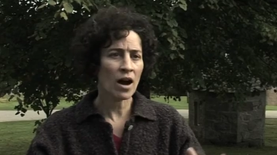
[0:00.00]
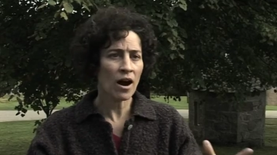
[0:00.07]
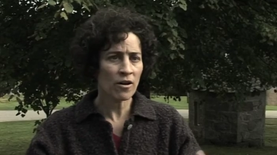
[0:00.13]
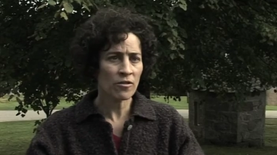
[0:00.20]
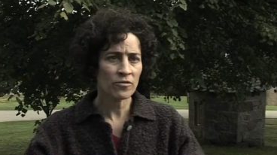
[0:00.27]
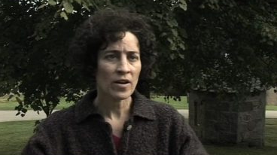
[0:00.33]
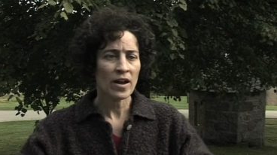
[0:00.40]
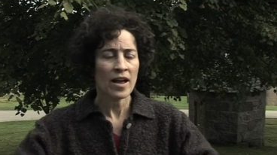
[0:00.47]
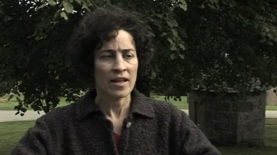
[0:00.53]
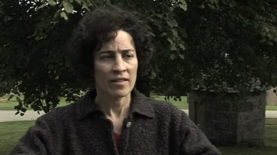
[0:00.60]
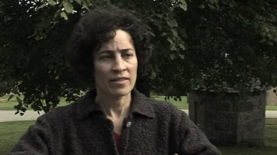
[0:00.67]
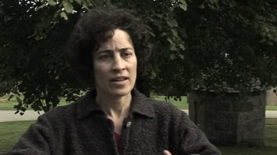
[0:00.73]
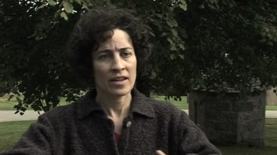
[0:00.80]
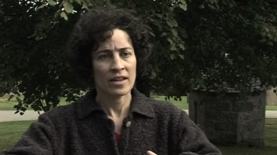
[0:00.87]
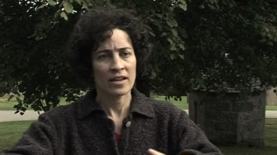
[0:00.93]
of
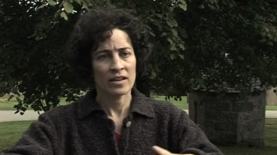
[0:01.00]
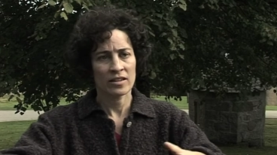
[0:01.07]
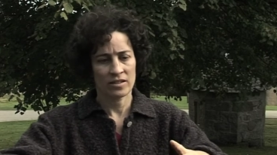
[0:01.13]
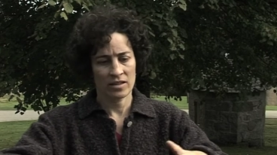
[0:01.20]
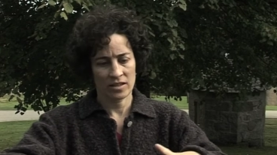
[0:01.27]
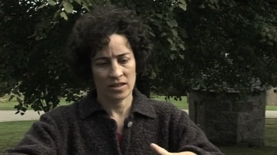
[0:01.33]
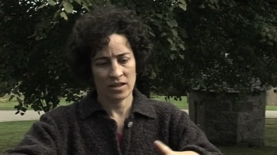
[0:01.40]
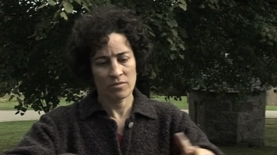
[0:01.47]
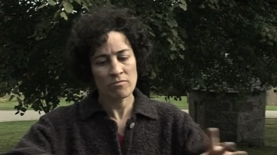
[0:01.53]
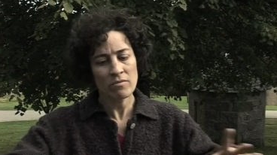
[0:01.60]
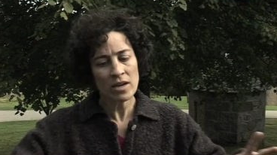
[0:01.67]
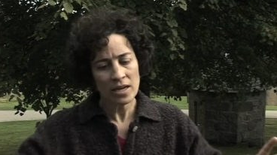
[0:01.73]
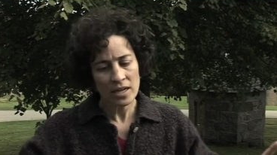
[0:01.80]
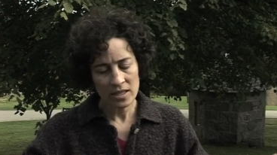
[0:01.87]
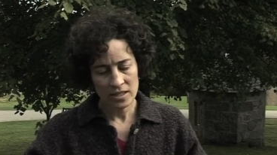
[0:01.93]
the
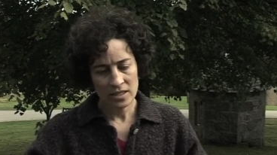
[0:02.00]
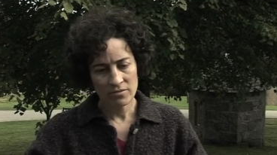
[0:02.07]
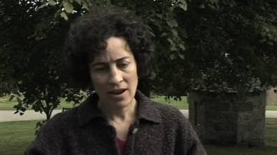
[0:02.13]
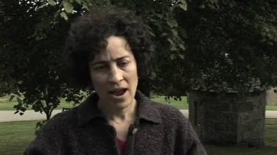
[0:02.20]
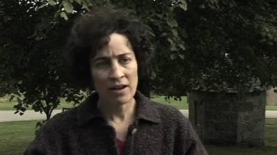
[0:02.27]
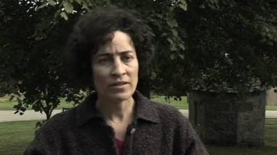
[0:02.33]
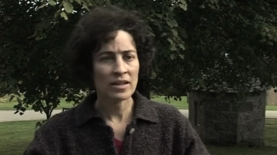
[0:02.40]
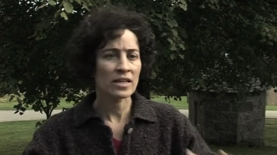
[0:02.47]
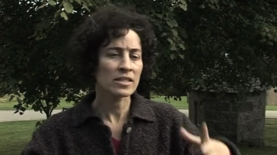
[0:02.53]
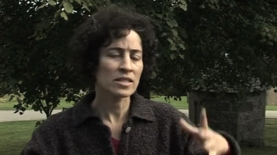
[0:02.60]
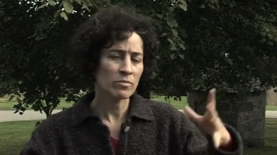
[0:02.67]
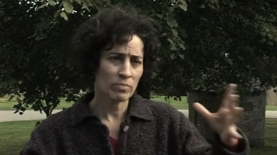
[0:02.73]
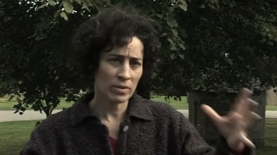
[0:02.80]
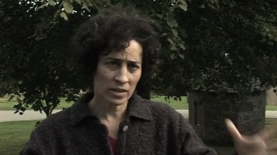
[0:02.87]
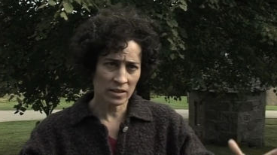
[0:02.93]
immediate surroundings,
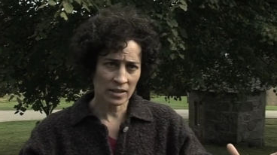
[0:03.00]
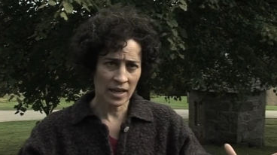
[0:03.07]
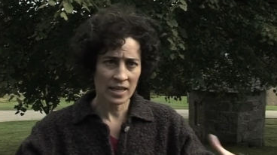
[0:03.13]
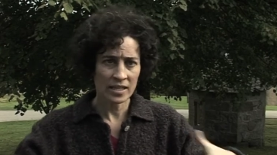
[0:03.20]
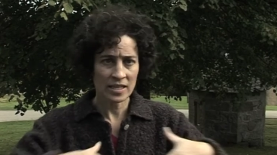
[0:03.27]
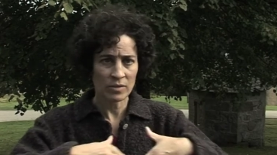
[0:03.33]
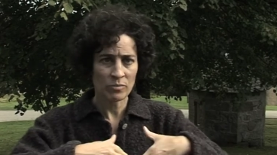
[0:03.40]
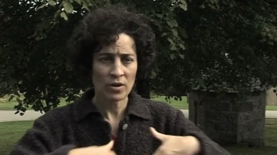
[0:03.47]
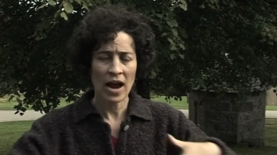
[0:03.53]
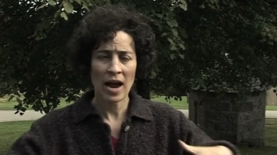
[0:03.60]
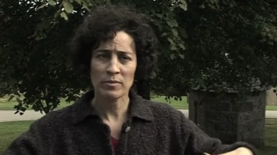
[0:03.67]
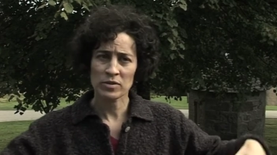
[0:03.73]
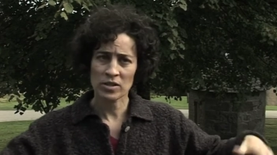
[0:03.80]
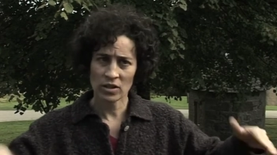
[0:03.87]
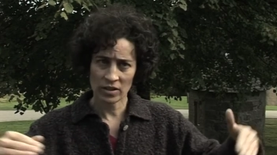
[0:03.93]
the buildings, and
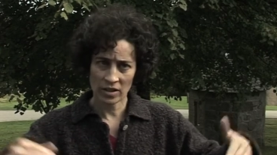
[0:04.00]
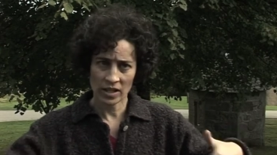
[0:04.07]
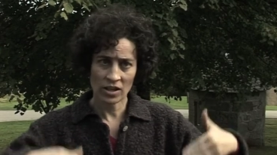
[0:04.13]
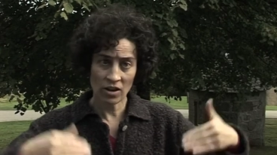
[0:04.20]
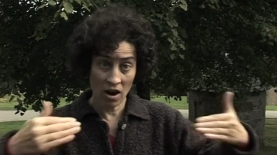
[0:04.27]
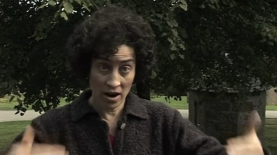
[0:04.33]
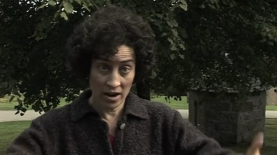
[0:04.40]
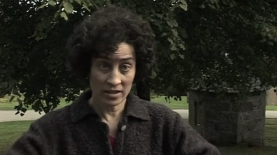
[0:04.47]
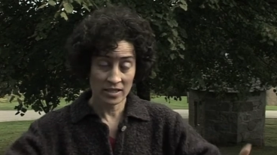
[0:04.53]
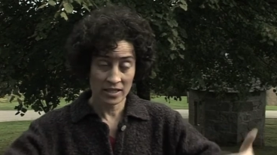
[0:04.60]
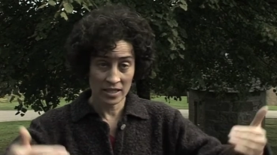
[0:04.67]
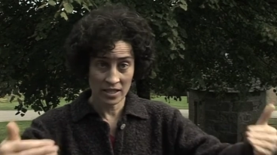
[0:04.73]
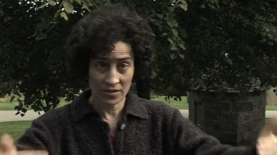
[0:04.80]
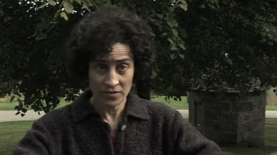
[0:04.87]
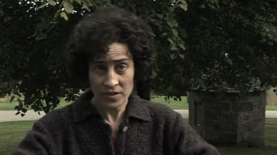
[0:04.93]
perhaps the yards,
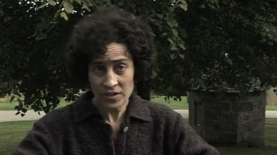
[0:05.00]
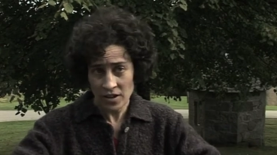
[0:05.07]
the different